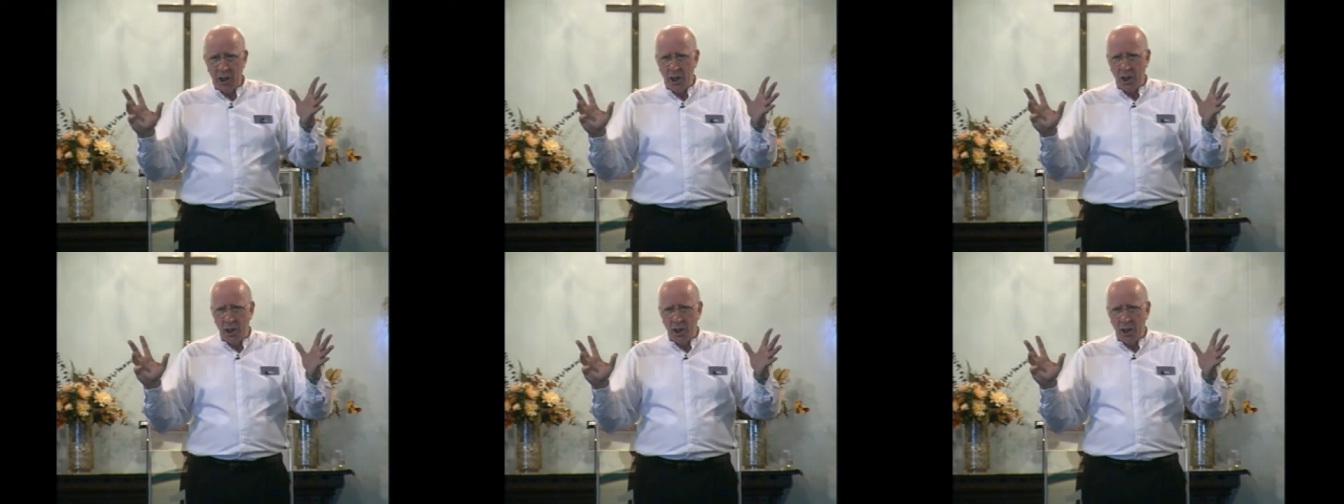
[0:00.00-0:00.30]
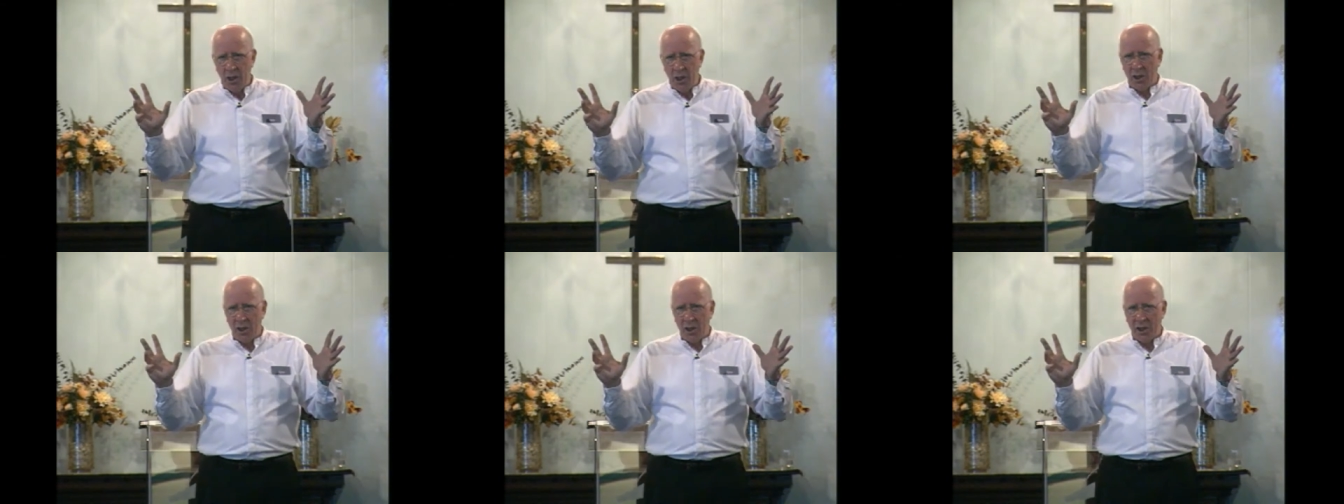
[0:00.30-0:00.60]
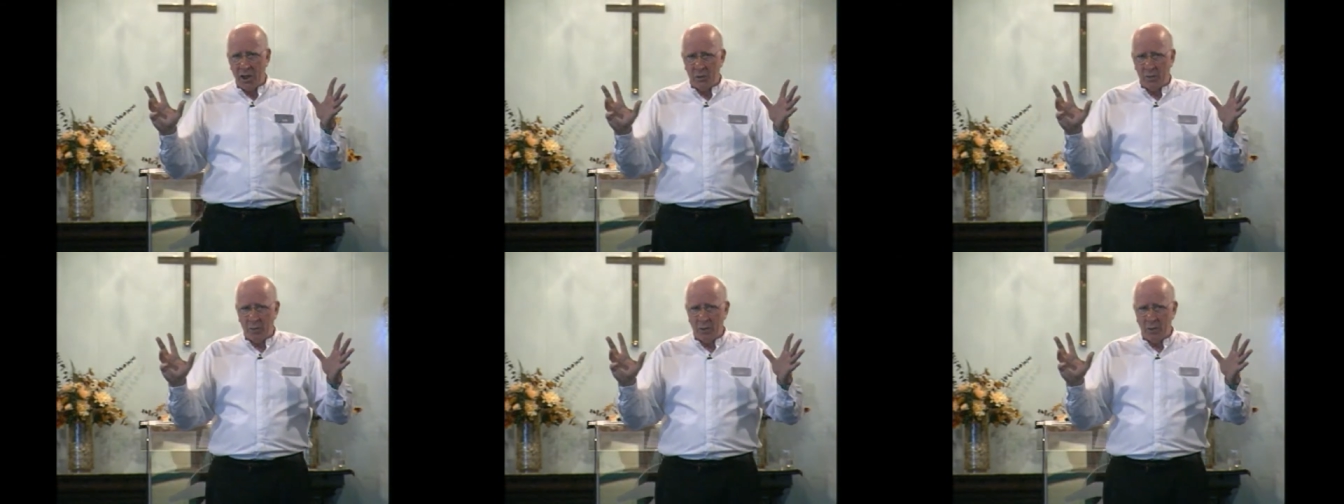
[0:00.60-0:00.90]
each and
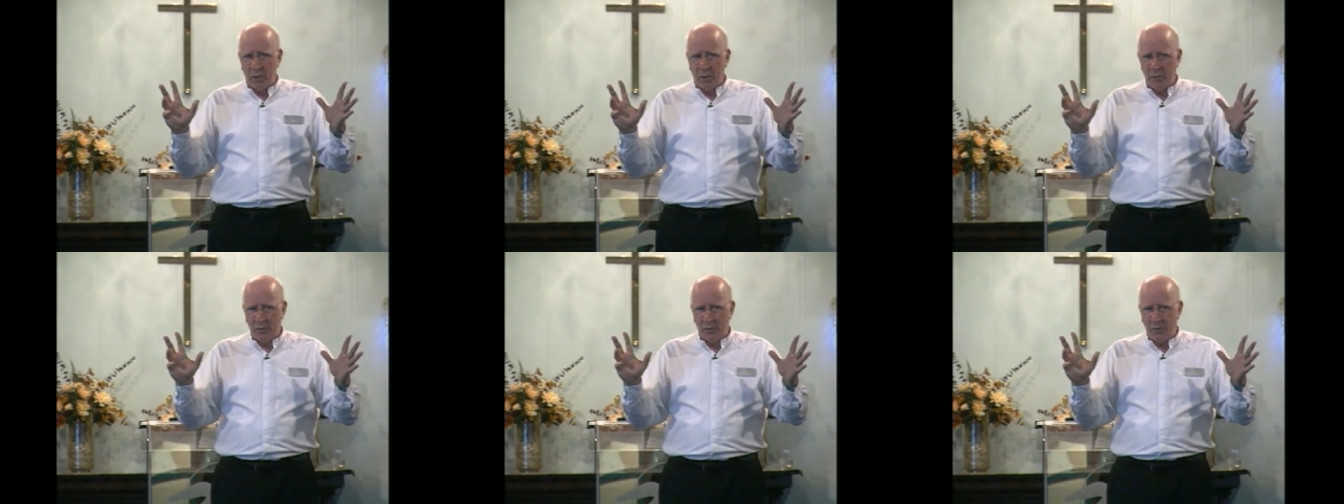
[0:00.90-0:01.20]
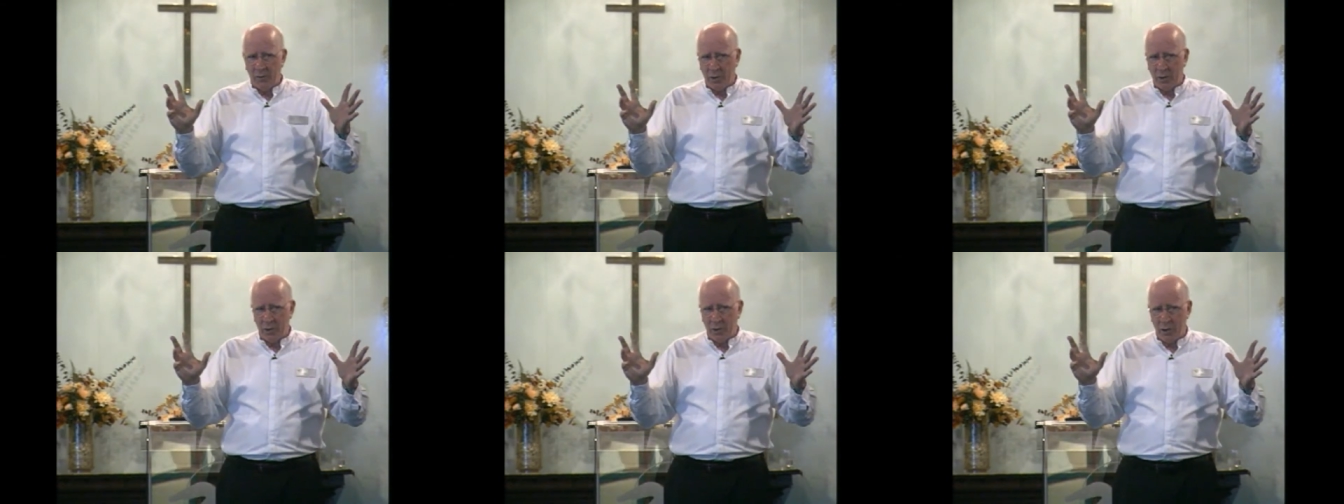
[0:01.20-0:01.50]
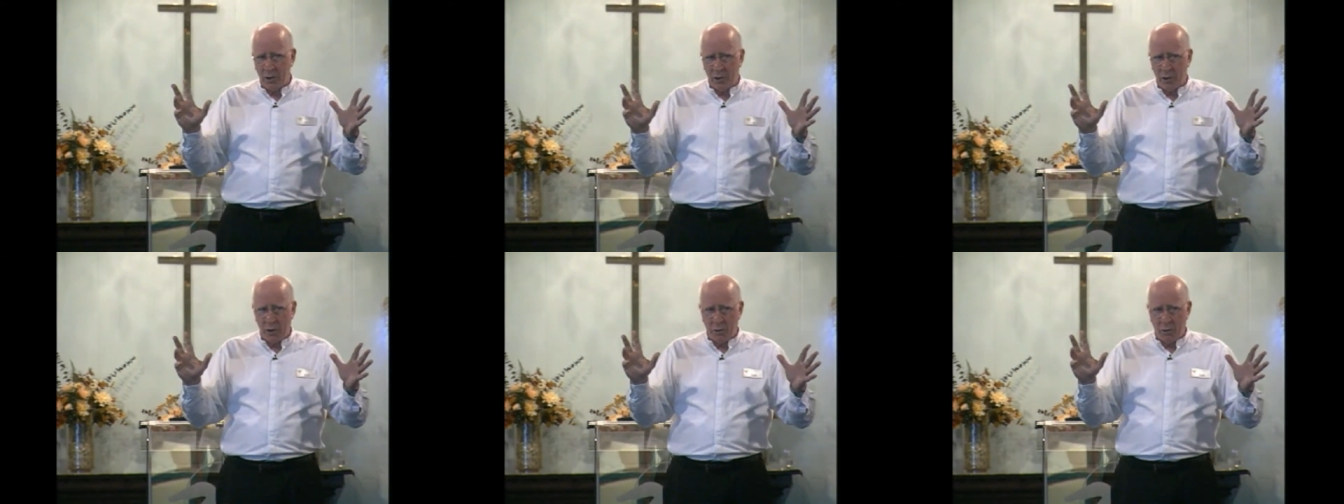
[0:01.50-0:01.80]
every one of God's
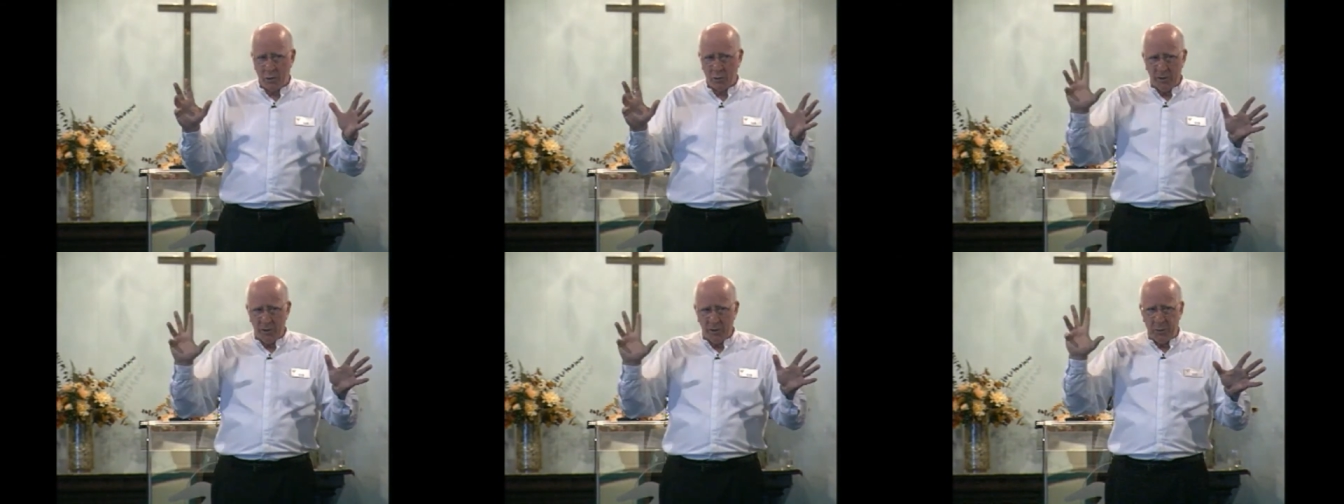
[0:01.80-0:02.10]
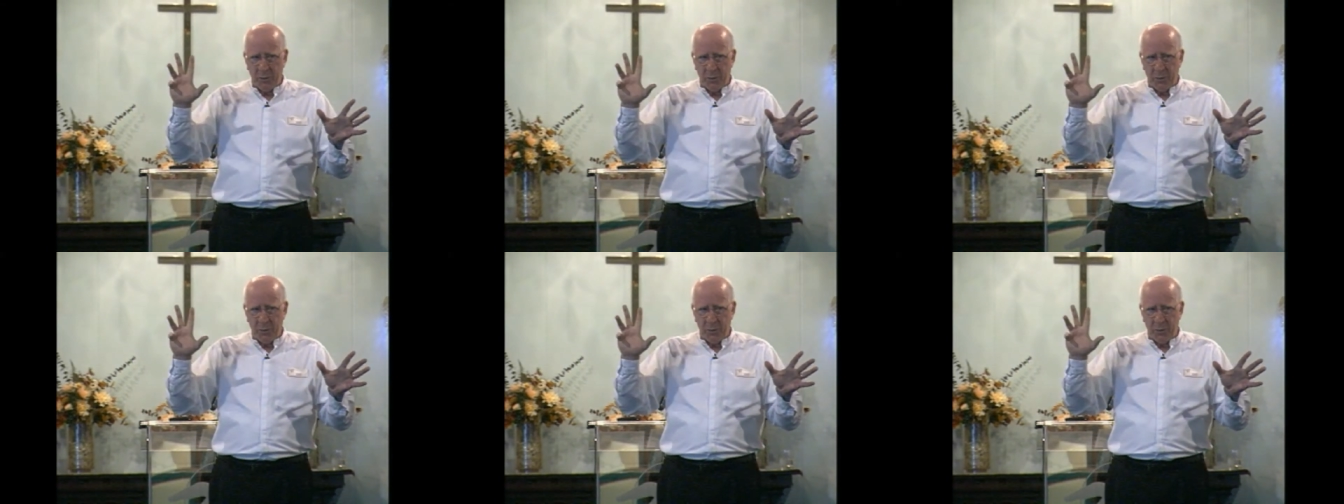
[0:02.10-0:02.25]
children.